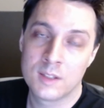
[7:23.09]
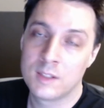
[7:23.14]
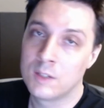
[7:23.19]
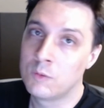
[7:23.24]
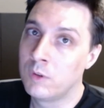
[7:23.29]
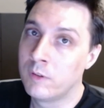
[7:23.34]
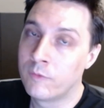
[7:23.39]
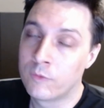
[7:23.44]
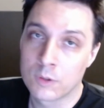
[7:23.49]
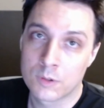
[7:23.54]
They
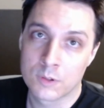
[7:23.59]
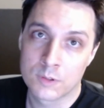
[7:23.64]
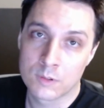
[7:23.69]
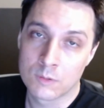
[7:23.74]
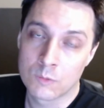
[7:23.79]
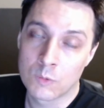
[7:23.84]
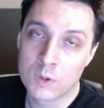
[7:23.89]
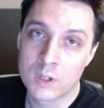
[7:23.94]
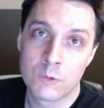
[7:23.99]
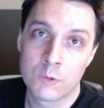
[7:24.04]
will focus
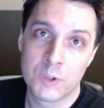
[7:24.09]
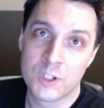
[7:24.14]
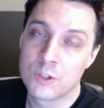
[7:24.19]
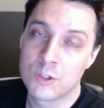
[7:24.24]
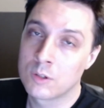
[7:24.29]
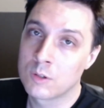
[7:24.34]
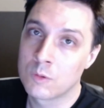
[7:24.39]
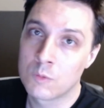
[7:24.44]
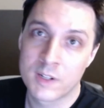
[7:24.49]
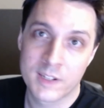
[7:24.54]
on one
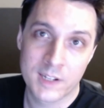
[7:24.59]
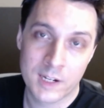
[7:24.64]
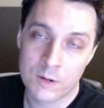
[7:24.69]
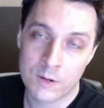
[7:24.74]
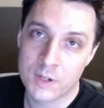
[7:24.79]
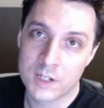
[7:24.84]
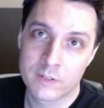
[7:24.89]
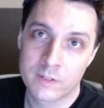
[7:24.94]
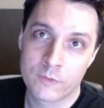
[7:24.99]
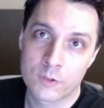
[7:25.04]
region or one
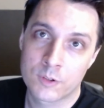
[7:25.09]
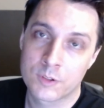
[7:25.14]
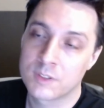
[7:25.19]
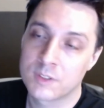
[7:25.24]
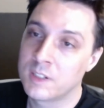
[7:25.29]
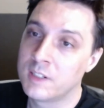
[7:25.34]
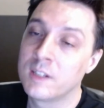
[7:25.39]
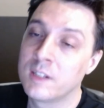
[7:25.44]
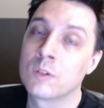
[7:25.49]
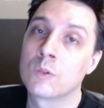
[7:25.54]
area first
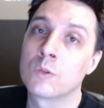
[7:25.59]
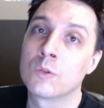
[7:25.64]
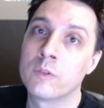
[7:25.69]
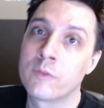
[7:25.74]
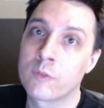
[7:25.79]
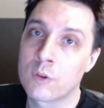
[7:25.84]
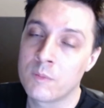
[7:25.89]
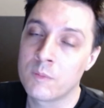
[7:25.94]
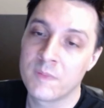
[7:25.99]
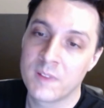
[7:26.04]
and then grow
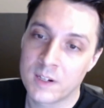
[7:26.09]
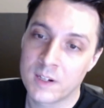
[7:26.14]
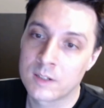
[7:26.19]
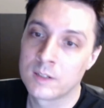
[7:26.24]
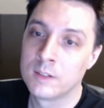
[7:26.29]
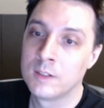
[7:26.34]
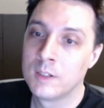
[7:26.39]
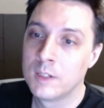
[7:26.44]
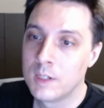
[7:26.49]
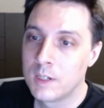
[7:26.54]
from there.
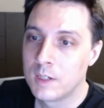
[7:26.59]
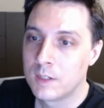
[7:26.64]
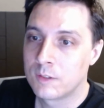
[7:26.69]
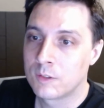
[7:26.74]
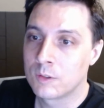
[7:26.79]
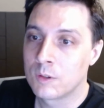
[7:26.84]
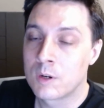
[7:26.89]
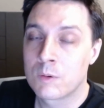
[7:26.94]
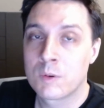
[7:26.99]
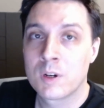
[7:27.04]

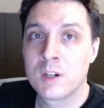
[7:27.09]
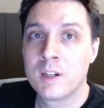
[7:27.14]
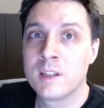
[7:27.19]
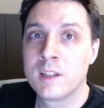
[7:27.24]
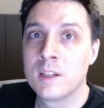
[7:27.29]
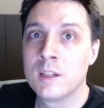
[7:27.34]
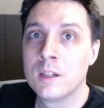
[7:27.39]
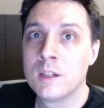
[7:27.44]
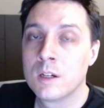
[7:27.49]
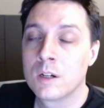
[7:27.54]
So I
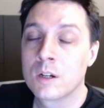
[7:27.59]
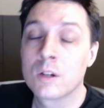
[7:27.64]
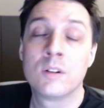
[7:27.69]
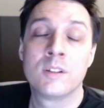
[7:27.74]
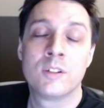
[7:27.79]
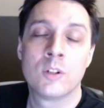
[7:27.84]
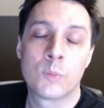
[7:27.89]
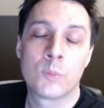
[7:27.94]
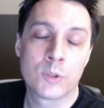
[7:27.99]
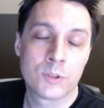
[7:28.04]
really got
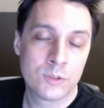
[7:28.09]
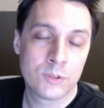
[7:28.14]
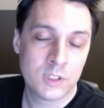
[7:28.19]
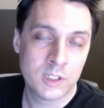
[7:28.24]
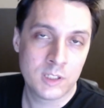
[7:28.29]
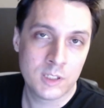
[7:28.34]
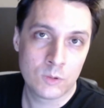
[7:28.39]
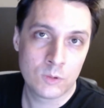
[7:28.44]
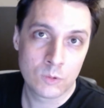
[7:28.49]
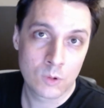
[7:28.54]
the
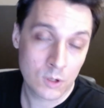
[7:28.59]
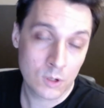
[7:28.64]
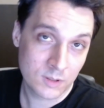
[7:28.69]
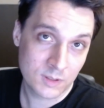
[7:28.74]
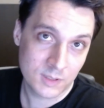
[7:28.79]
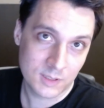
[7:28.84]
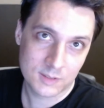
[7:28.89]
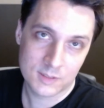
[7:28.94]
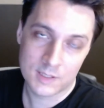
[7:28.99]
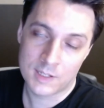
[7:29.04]
opportunity to learn
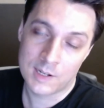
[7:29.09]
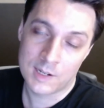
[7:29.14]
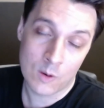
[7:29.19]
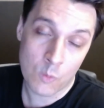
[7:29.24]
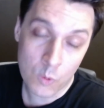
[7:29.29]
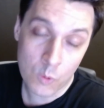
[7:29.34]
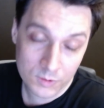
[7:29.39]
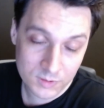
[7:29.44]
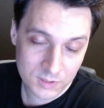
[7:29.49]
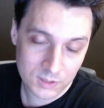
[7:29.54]
this, and I
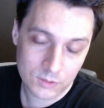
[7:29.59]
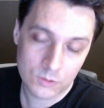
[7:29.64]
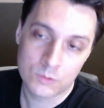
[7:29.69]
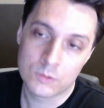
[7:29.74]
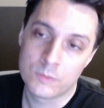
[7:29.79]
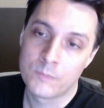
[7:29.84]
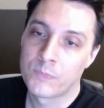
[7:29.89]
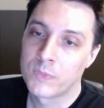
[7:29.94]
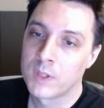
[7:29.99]
wanted to.